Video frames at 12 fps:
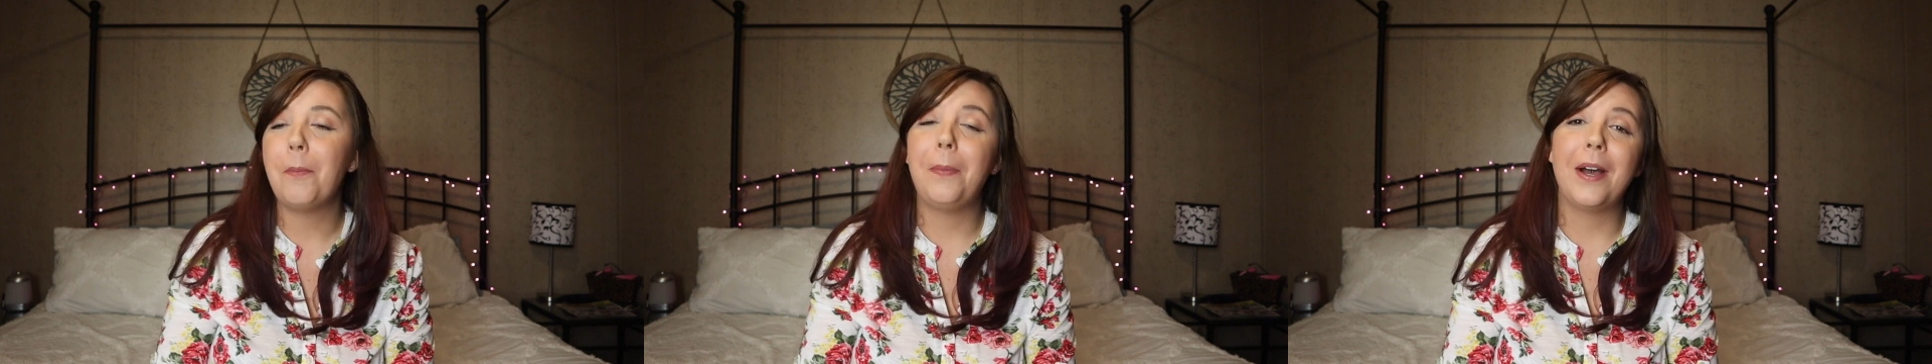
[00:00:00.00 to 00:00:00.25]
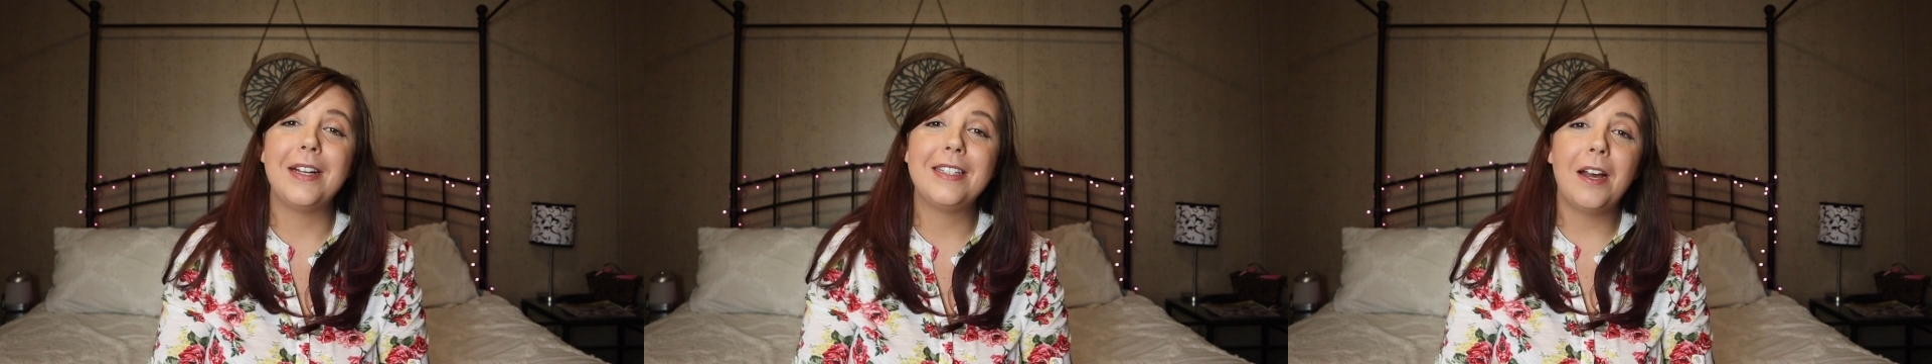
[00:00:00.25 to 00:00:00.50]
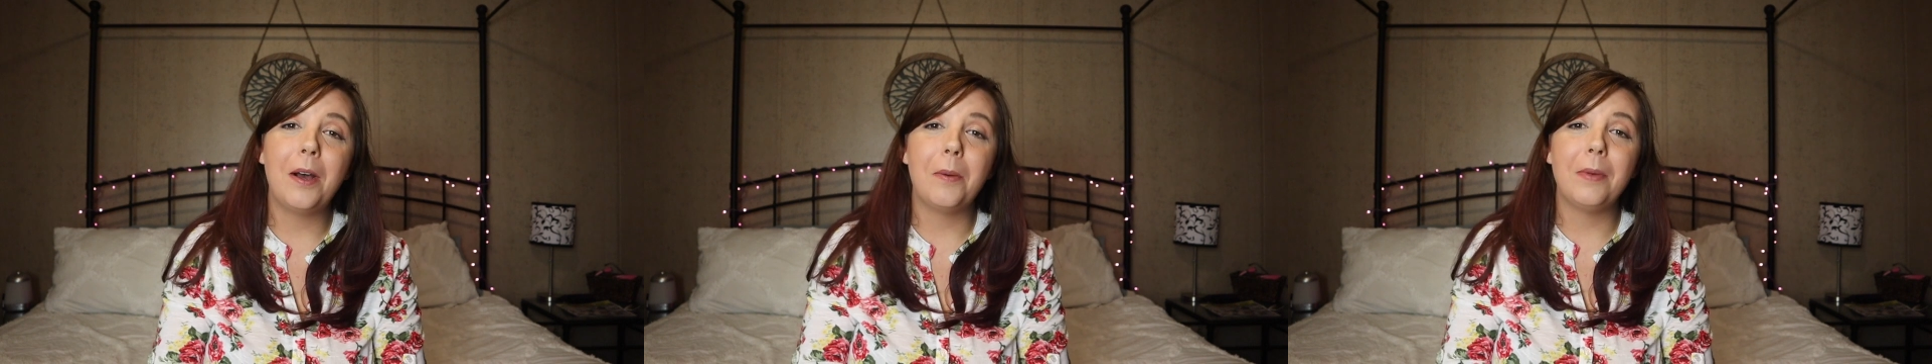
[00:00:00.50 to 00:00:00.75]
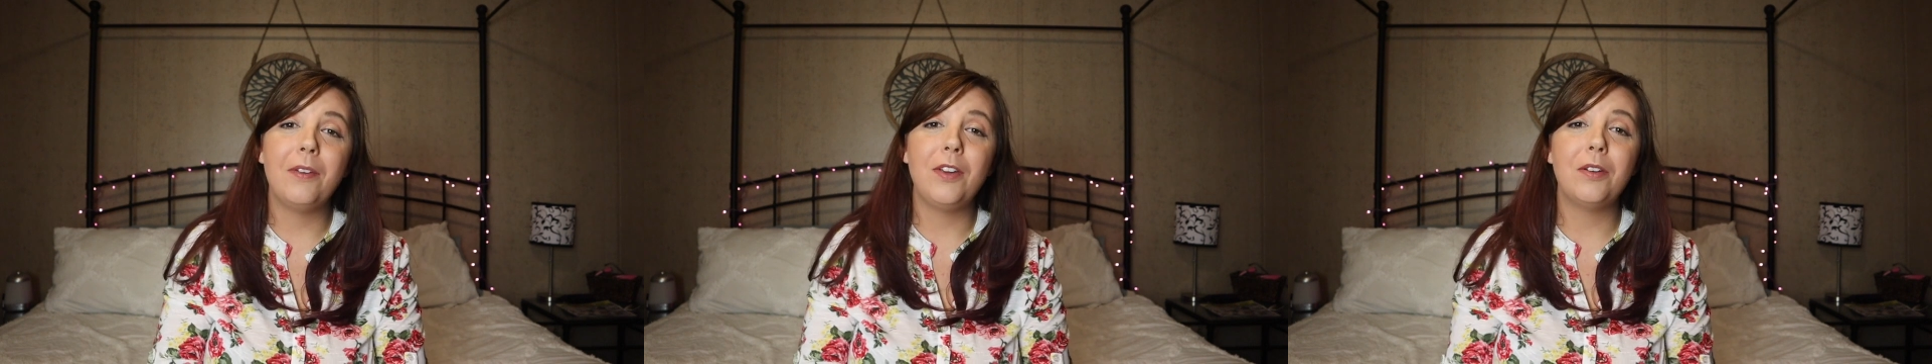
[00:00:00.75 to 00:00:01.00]
But
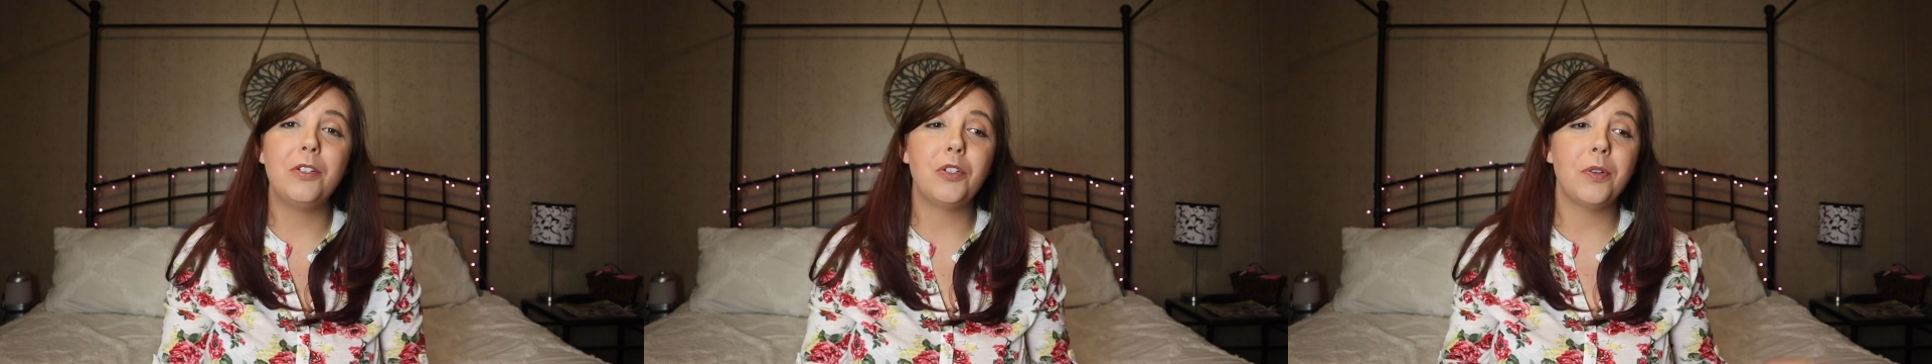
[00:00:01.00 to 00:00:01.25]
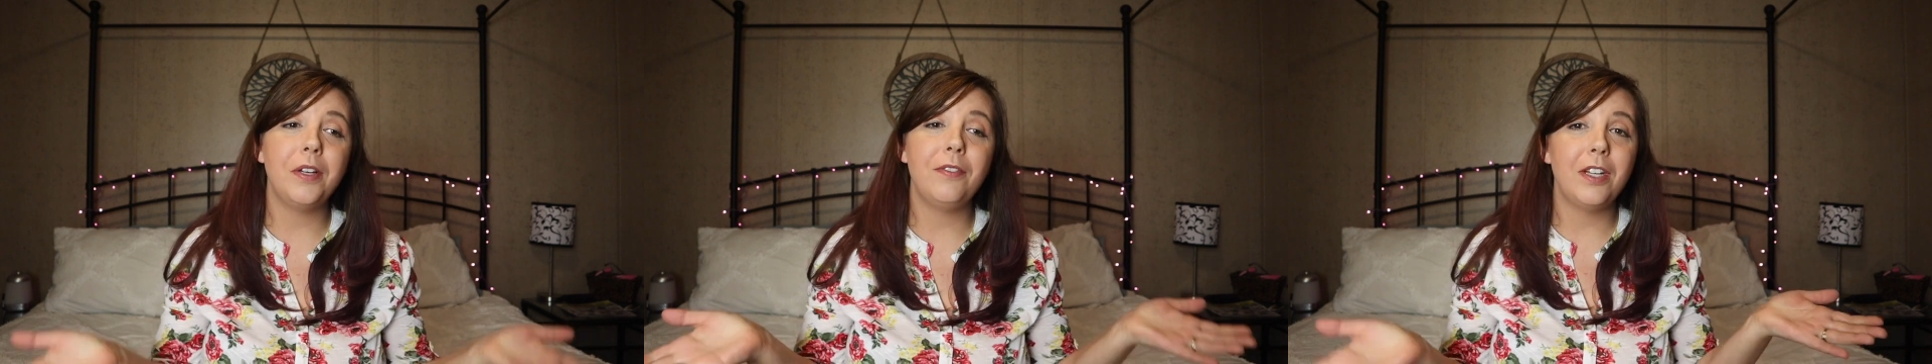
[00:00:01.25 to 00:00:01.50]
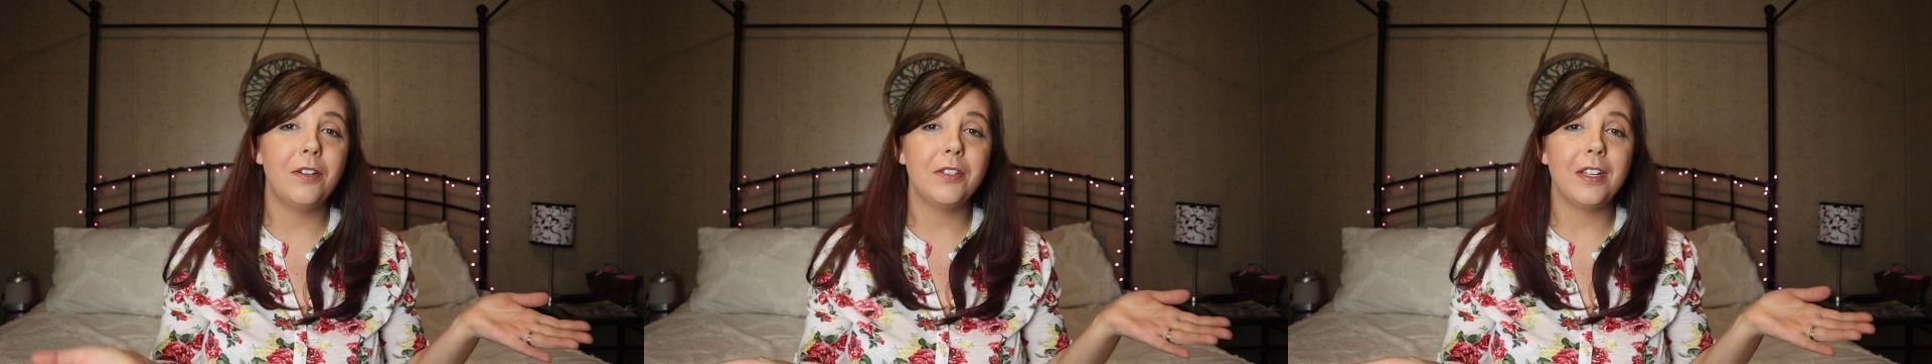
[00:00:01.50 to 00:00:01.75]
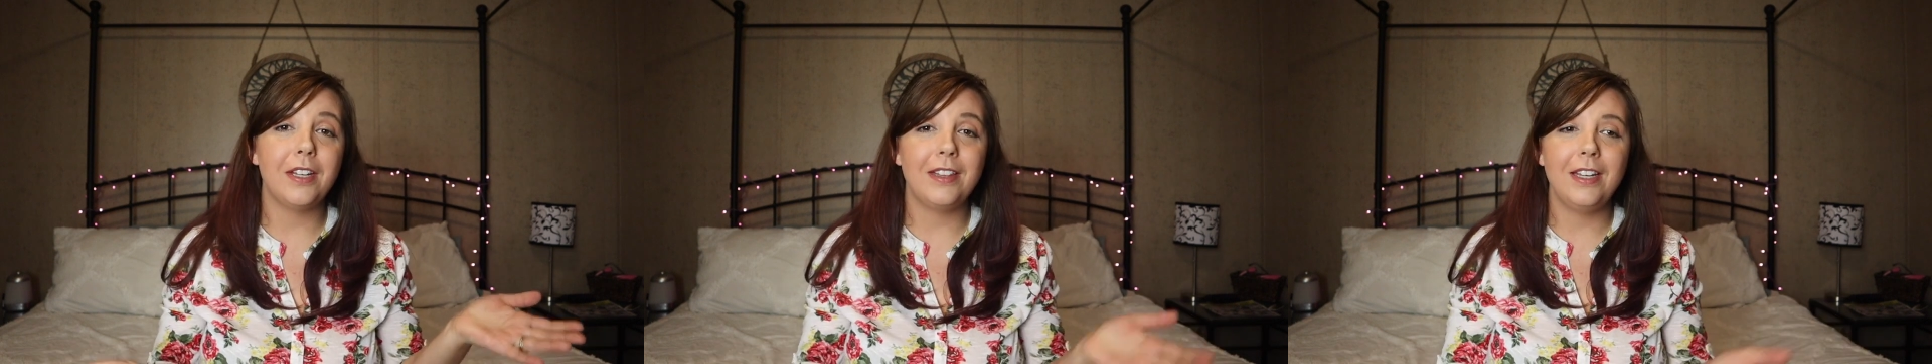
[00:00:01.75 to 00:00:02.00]
if you enjoy
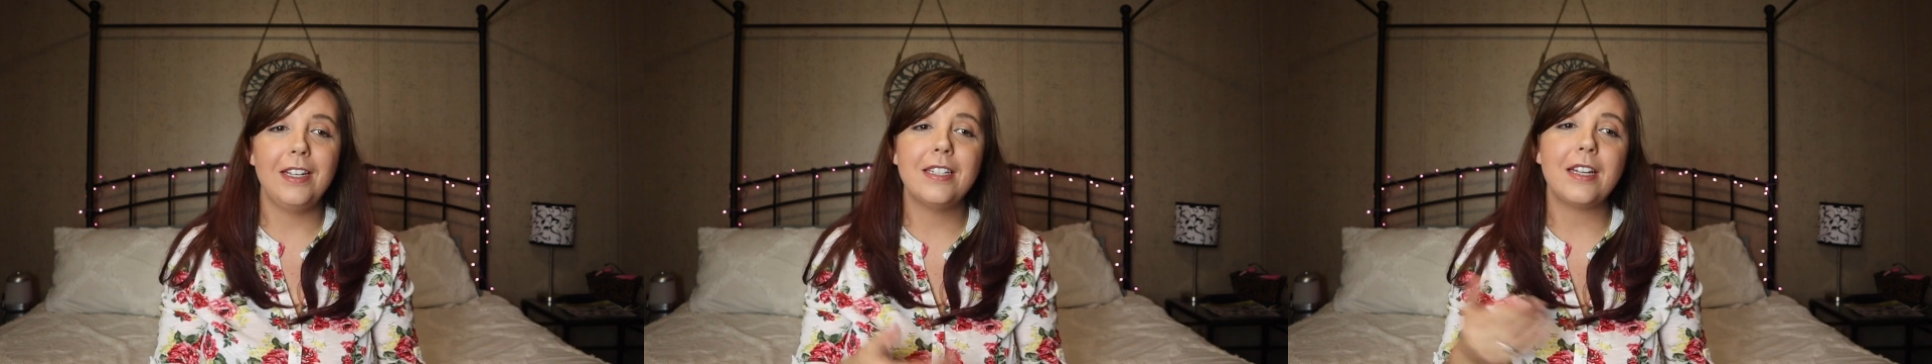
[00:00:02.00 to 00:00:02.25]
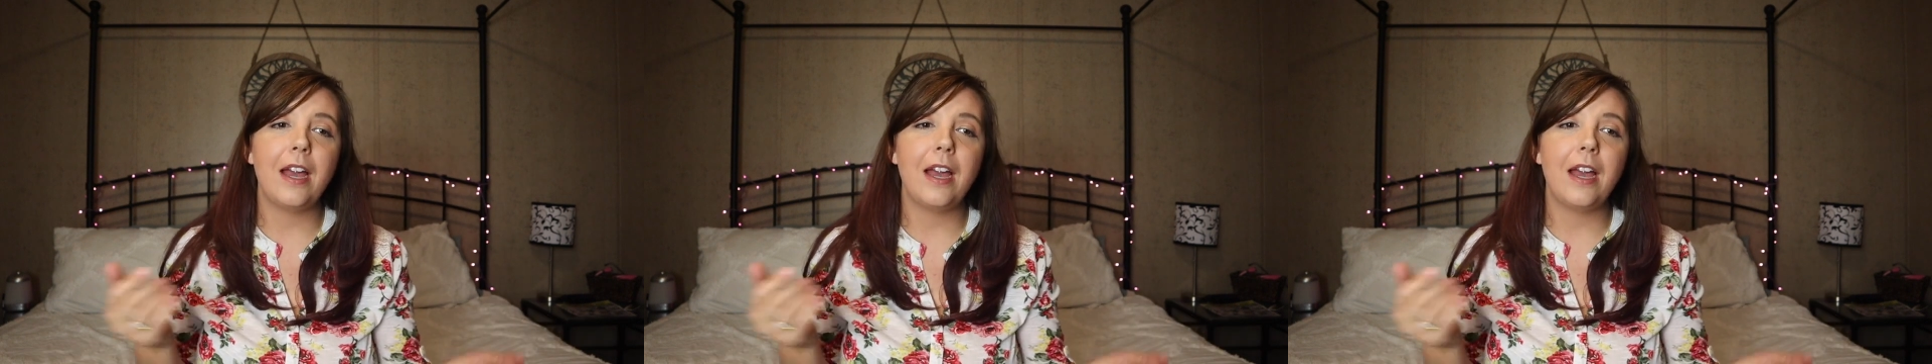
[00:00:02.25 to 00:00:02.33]
videos like these,